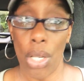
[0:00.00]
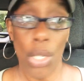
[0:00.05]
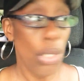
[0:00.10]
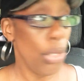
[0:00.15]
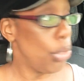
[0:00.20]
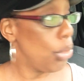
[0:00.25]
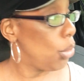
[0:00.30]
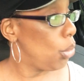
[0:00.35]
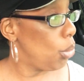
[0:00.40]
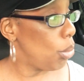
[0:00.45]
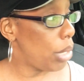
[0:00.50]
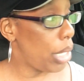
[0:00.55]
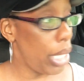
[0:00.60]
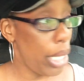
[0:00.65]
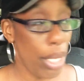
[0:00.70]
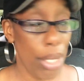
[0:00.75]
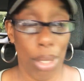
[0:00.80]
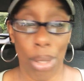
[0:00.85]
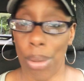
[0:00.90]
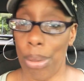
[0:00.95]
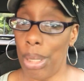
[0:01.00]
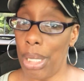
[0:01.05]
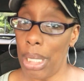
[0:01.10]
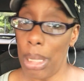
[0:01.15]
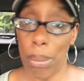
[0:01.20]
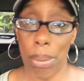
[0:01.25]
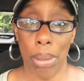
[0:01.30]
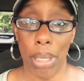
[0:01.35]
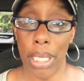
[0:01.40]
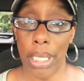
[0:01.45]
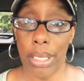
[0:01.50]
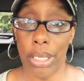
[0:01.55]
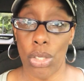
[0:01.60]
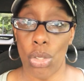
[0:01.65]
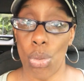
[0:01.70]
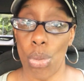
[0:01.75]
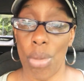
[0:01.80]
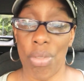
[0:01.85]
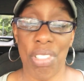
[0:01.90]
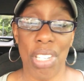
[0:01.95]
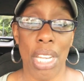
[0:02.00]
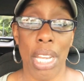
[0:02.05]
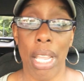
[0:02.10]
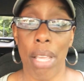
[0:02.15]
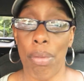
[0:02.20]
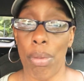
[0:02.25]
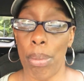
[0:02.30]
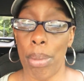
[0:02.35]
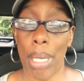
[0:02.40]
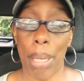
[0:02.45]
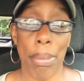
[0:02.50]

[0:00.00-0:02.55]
You can't go any place that you have never been.